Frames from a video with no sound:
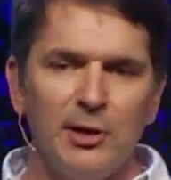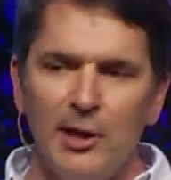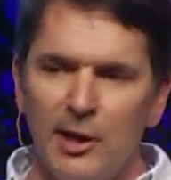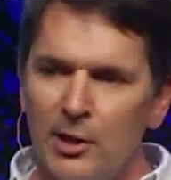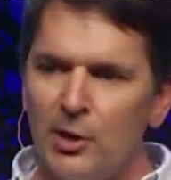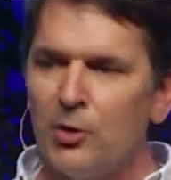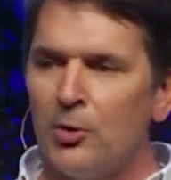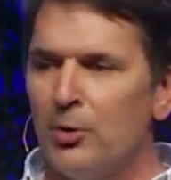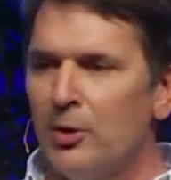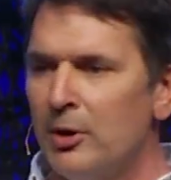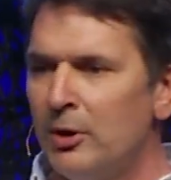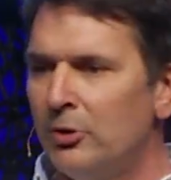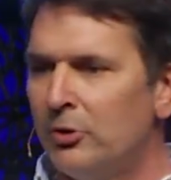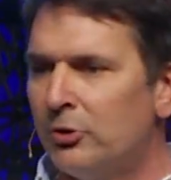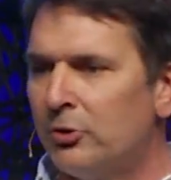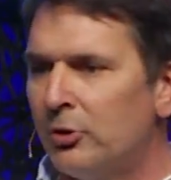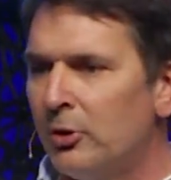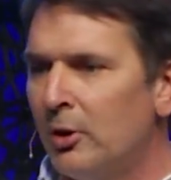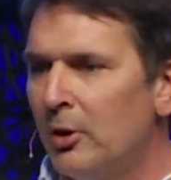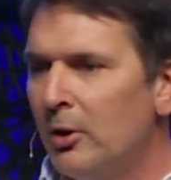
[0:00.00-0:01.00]

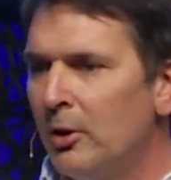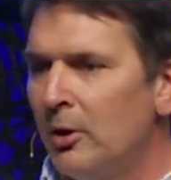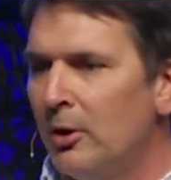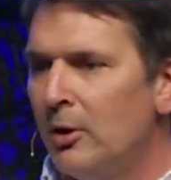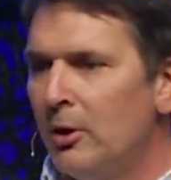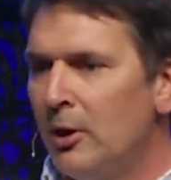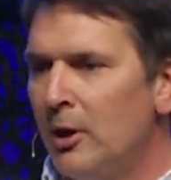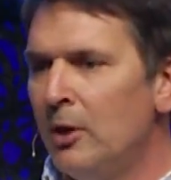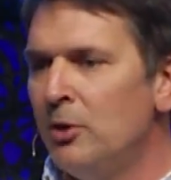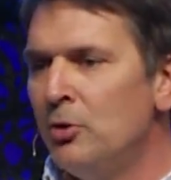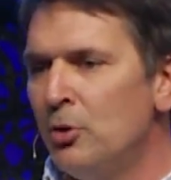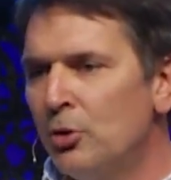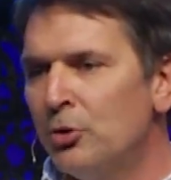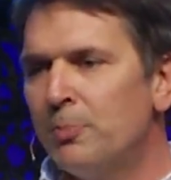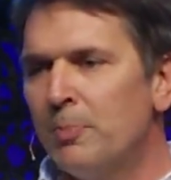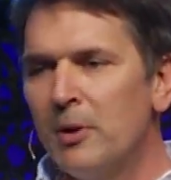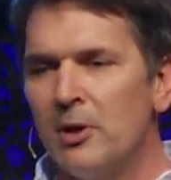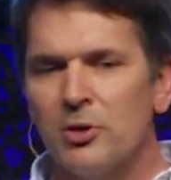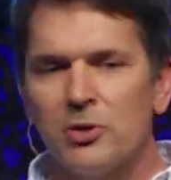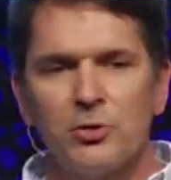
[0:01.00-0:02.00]
increase in youth
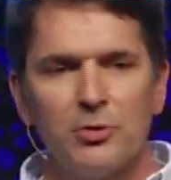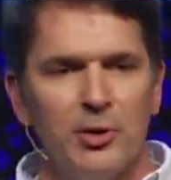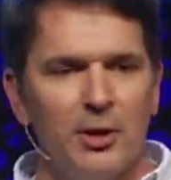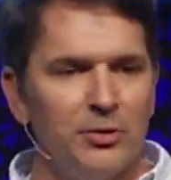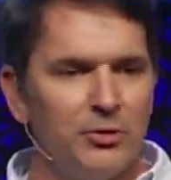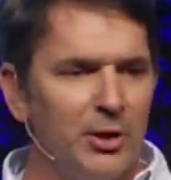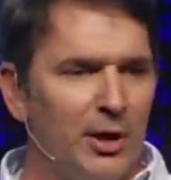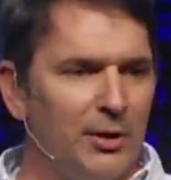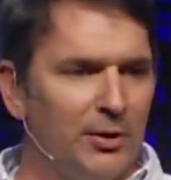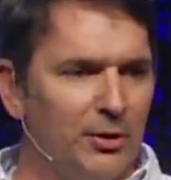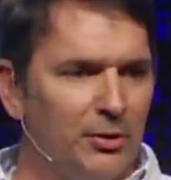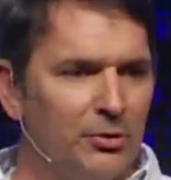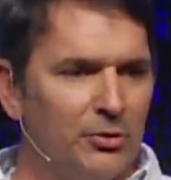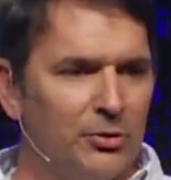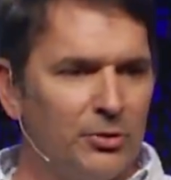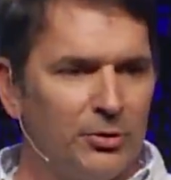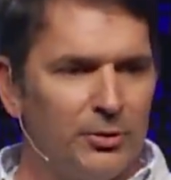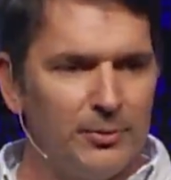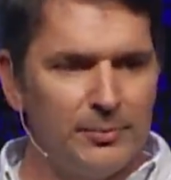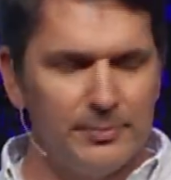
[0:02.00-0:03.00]
ministry attendance.